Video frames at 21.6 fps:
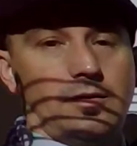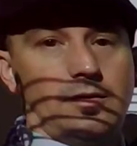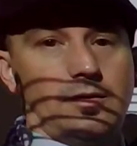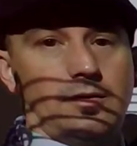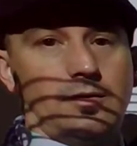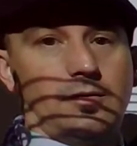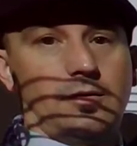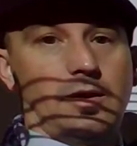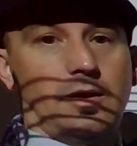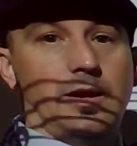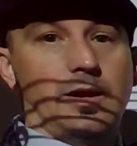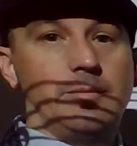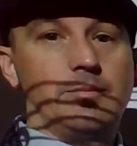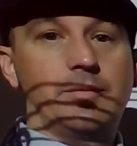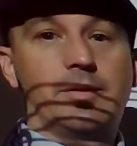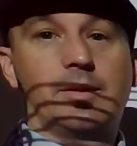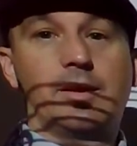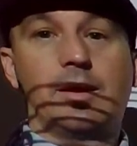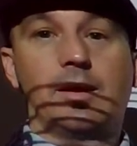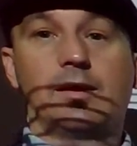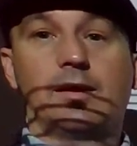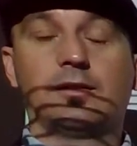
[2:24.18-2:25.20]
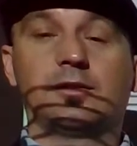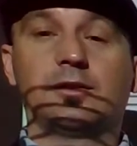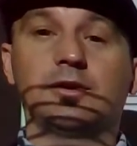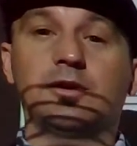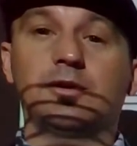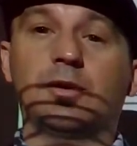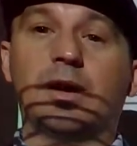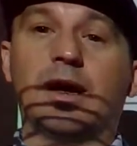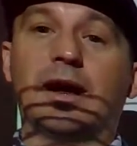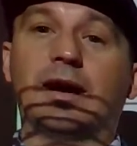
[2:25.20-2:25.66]
Right? So
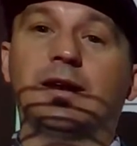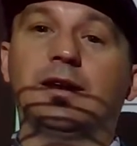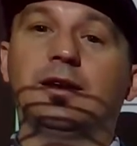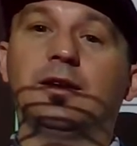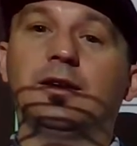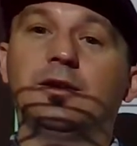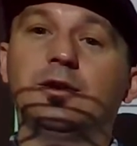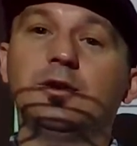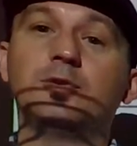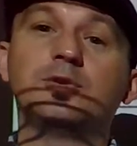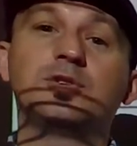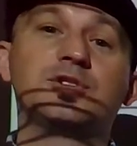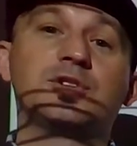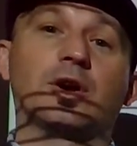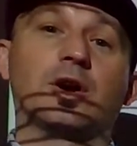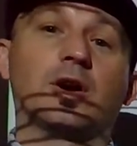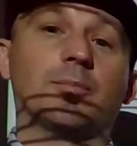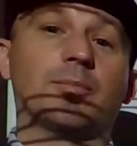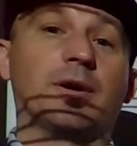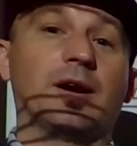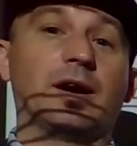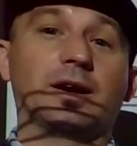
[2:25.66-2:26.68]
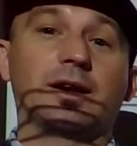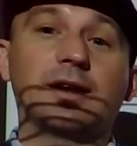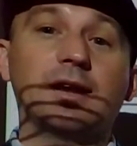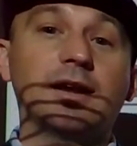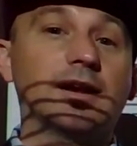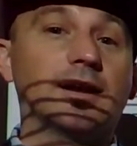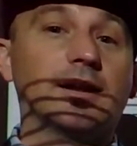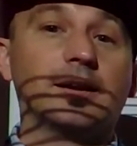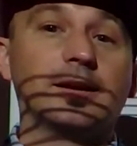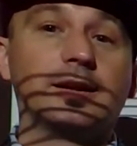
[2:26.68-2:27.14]
you added a new sharp
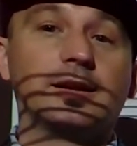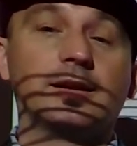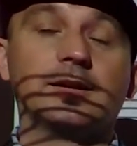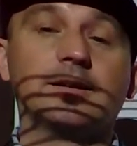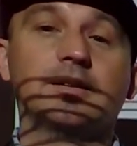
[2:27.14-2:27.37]
again